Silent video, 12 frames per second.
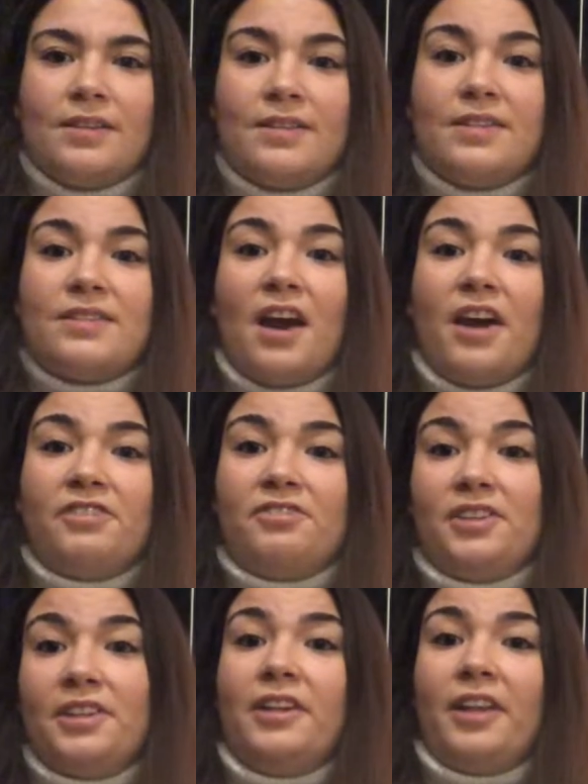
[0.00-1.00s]
Since I
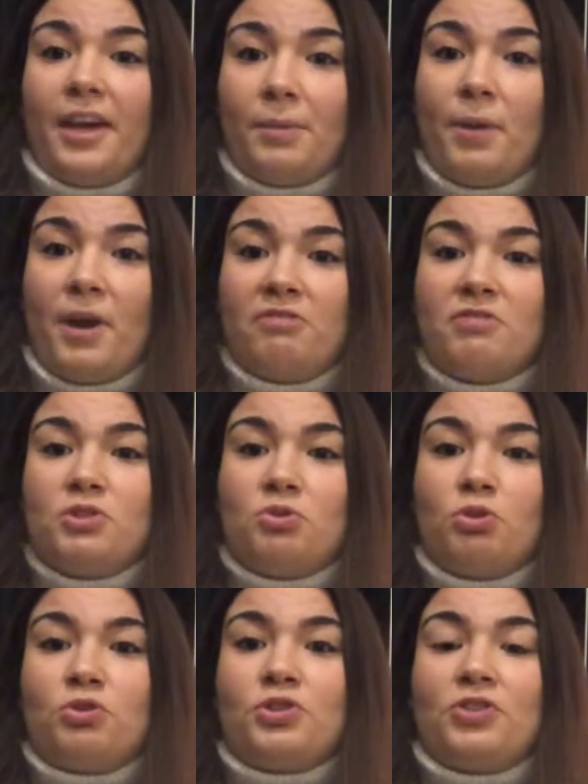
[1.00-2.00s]
really like my
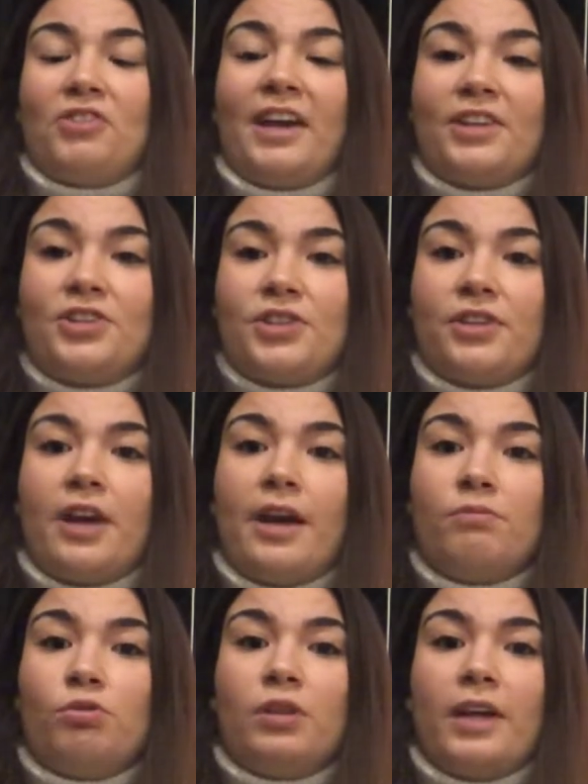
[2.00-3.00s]
research direction, I
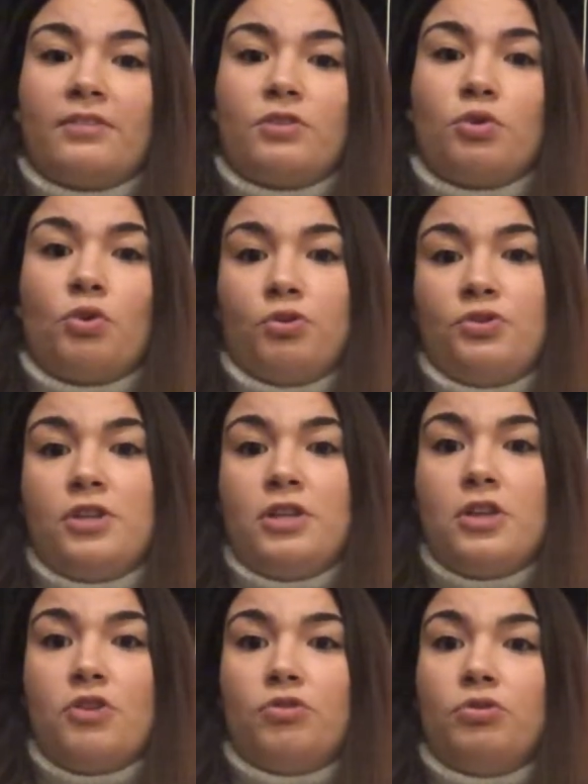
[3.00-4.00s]
would like to
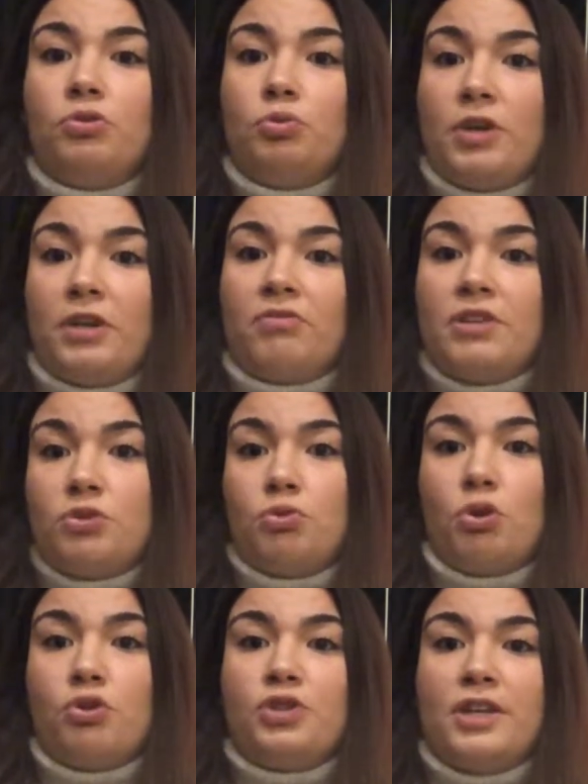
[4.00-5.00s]
continue doing
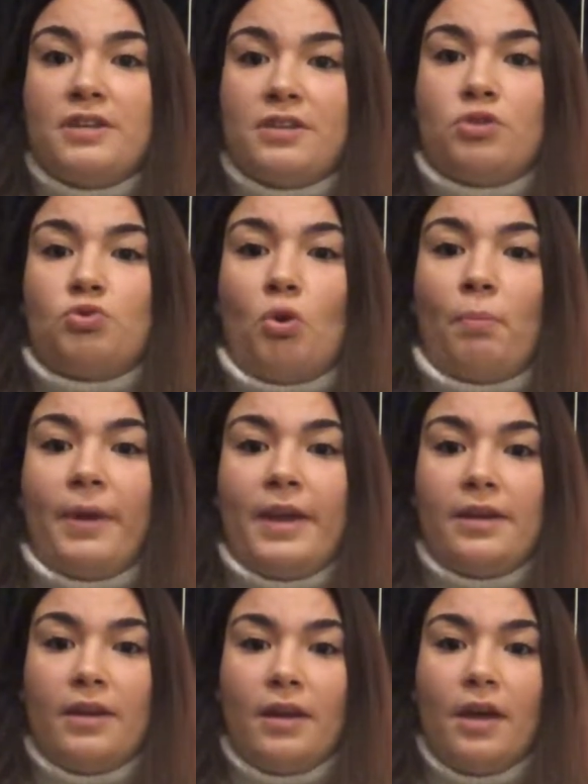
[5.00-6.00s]
research in this domain.
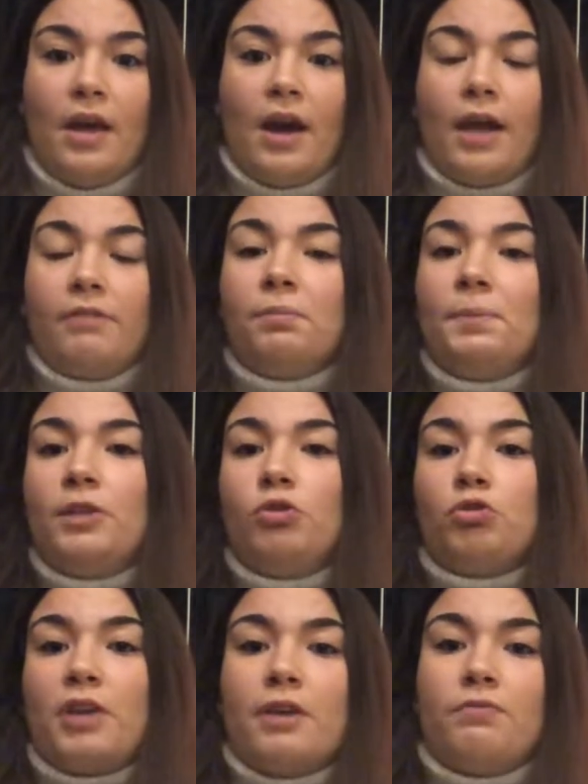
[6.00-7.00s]
I will be
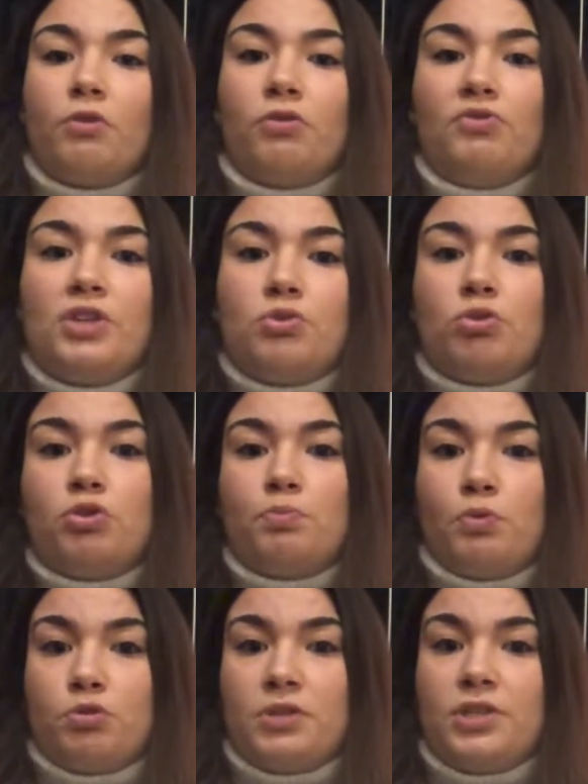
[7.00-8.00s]
looking for research
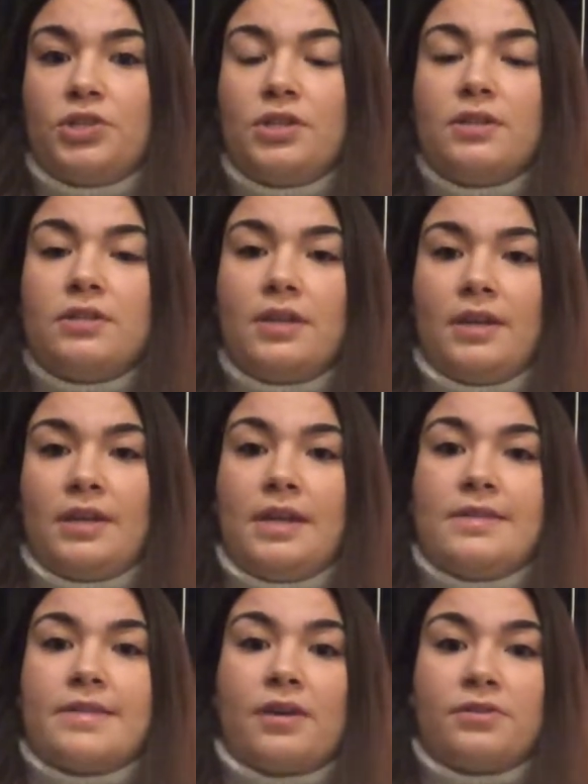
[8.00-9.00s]
positions in
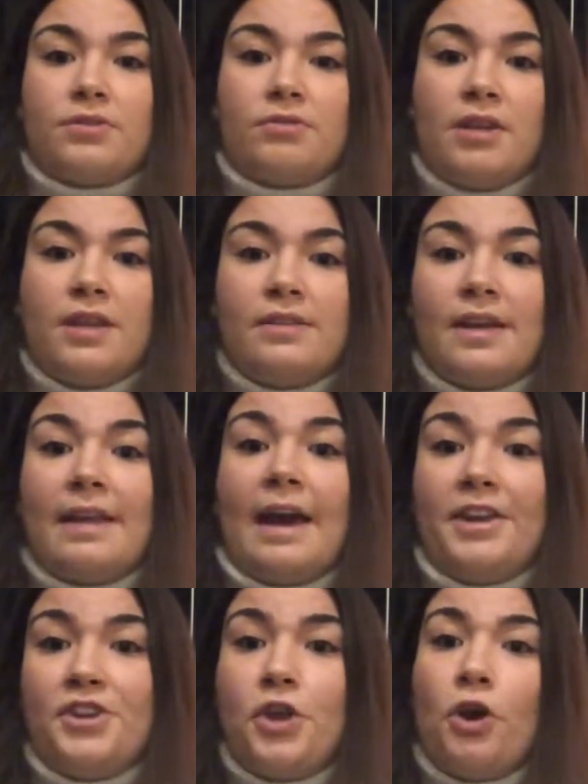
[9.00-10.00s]
industry that I
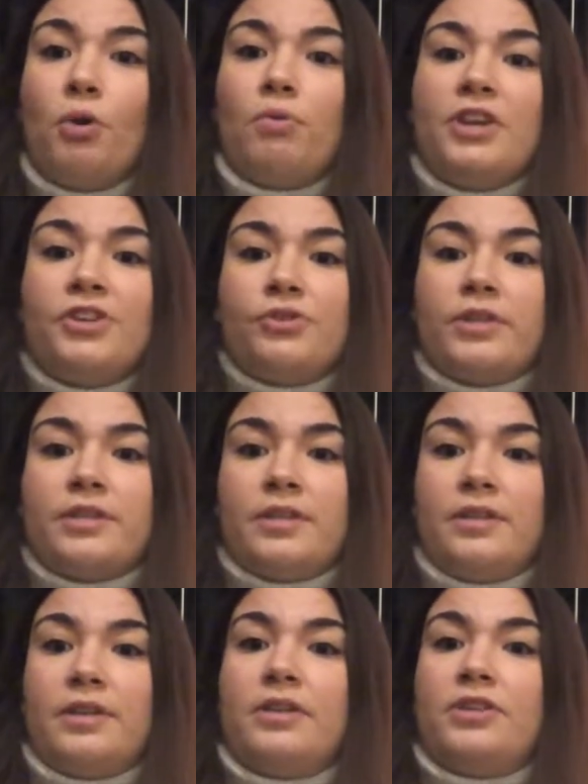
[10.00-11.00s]
know interested
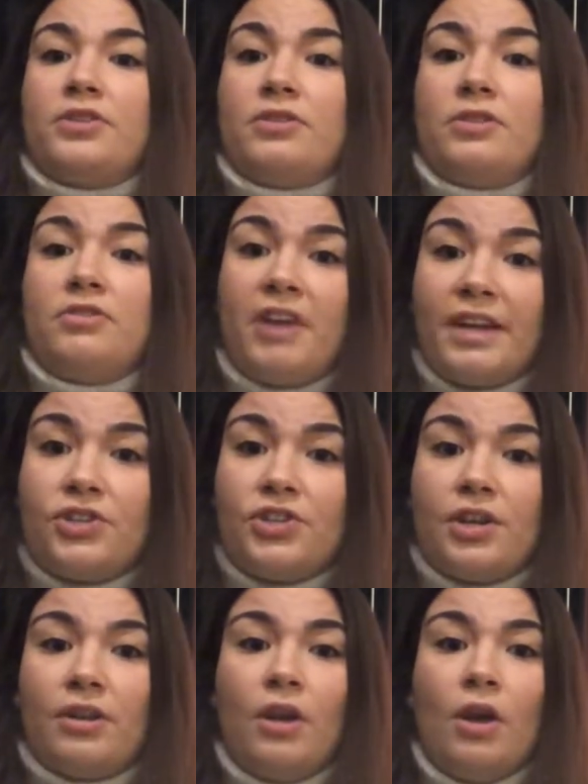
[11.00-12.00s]
in this
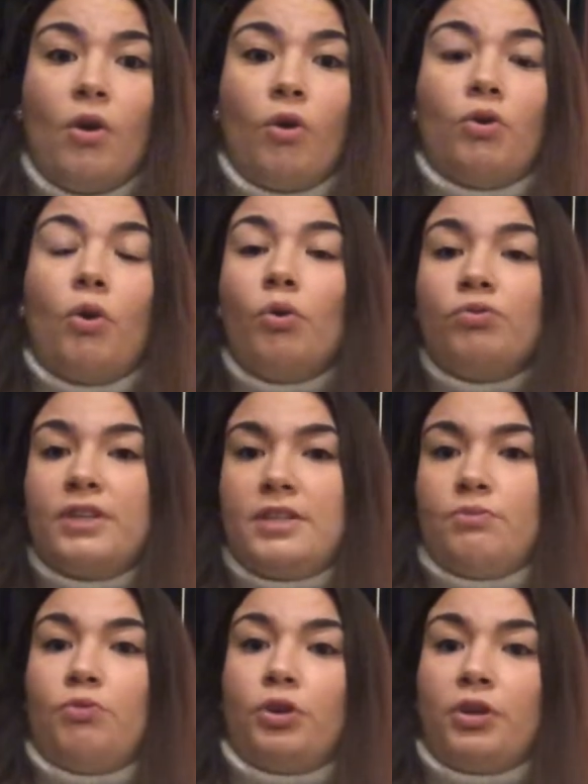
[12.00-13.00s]
direction or already
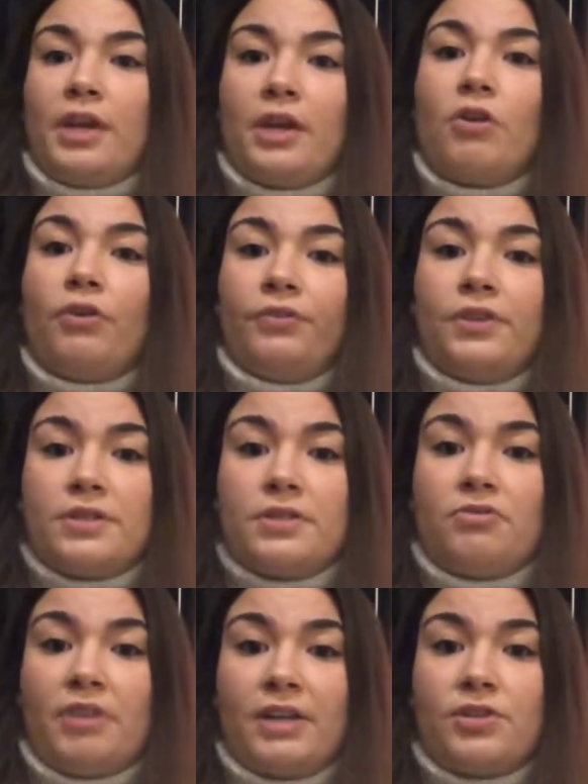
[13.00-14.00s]
working on this
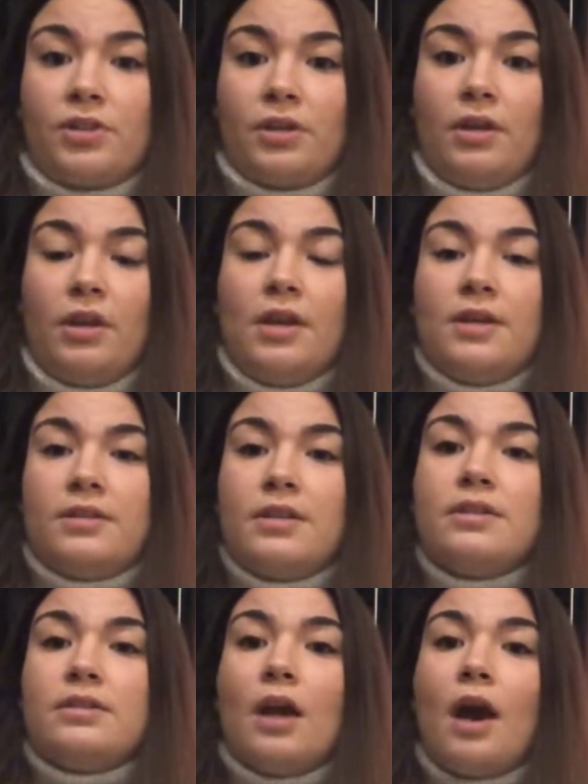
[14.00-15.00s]
direction.
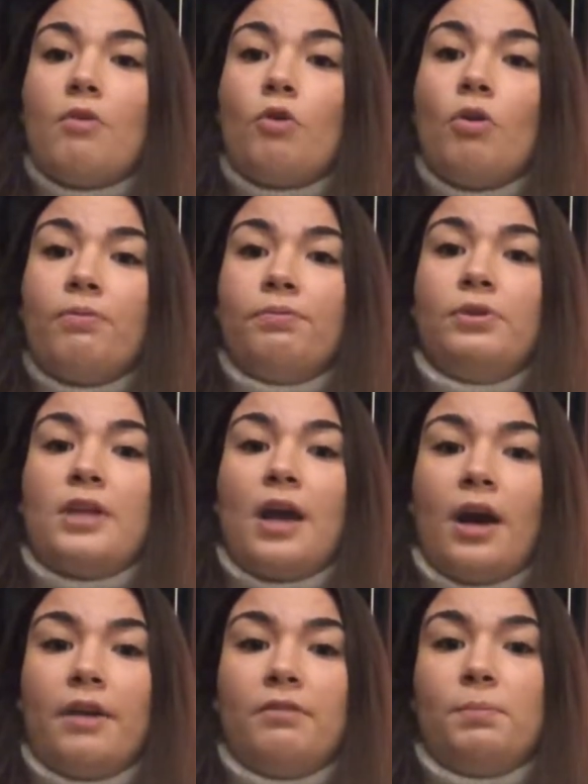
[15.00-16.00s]
Since hopefully
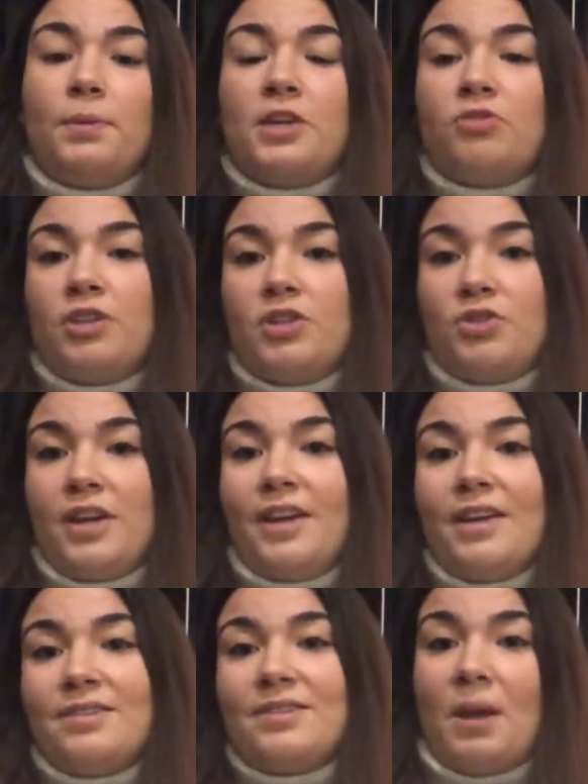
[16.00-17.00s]
I will be graduating
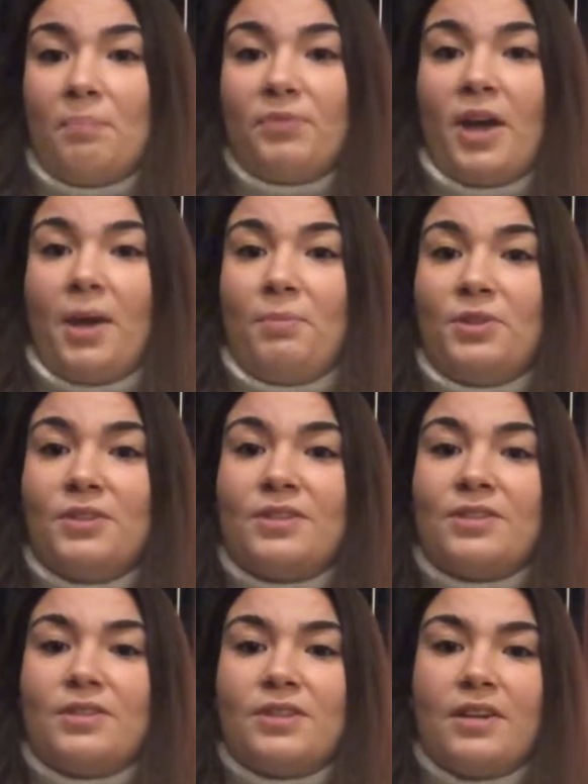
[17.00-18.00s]
sometime in
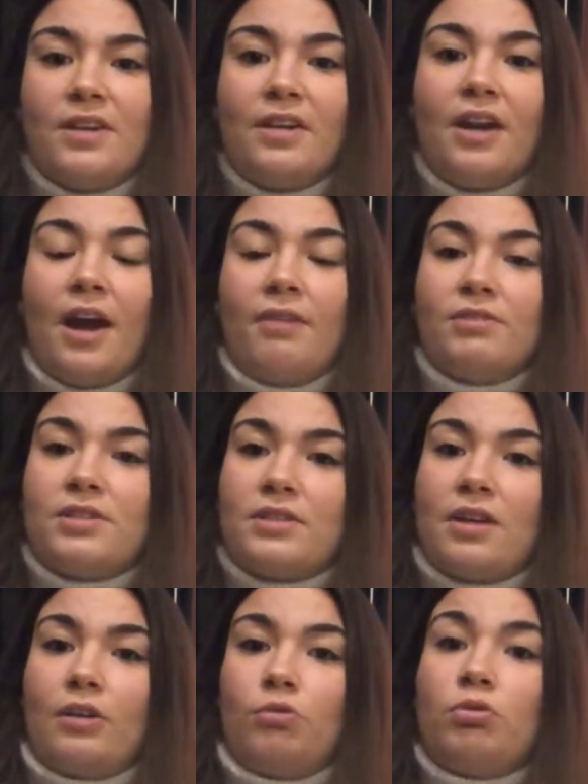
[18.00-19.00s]
this year, I will
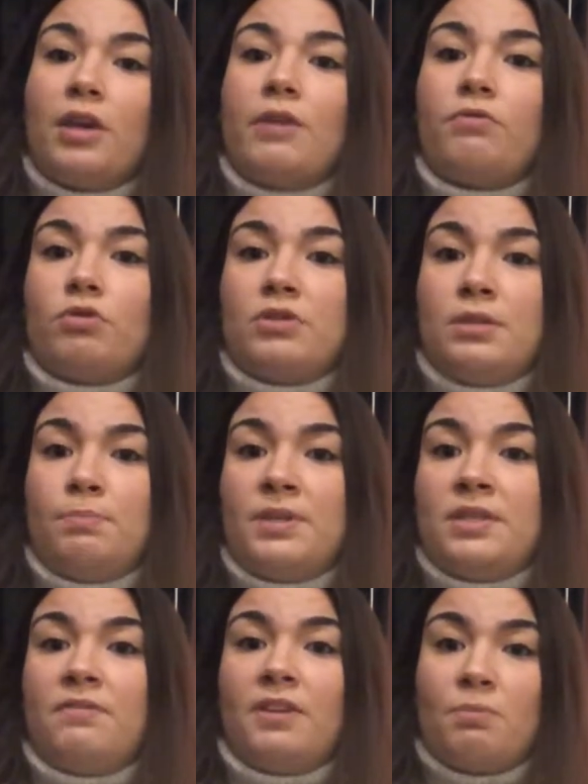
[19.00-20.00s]
start looking for
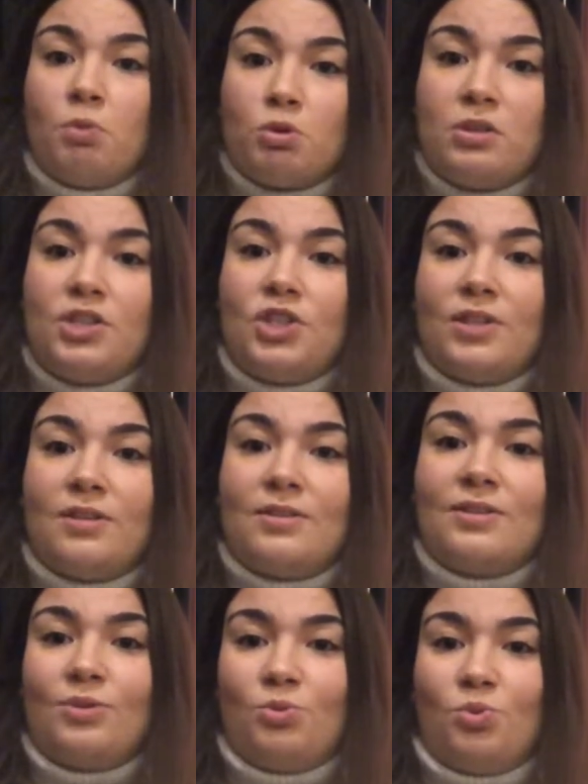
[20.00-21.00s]
specific
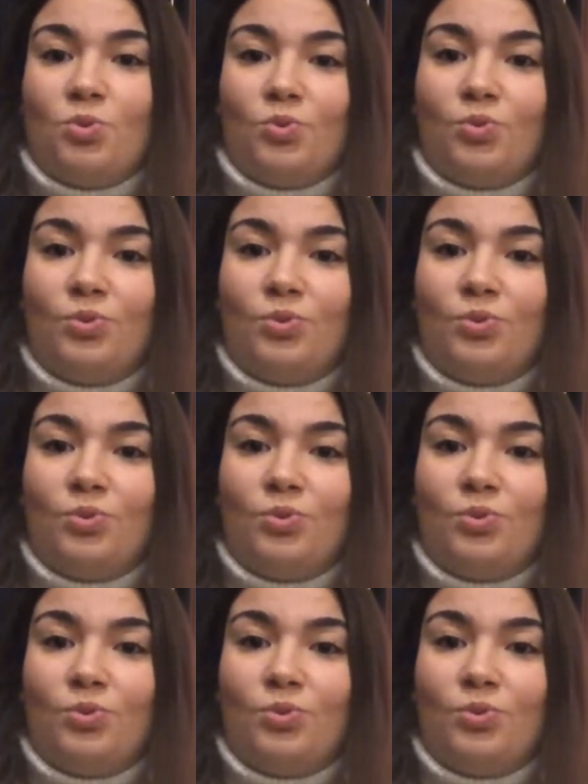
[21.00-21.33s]
positions soon.